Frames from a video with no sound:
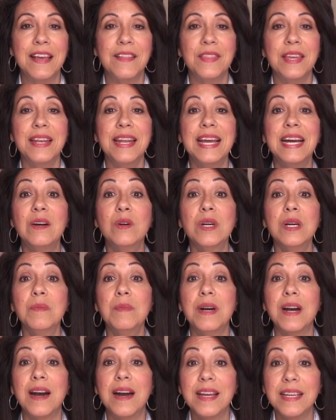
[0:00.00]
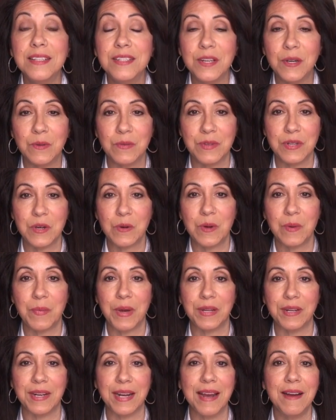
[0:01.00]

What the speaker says: then how come I don't know about it?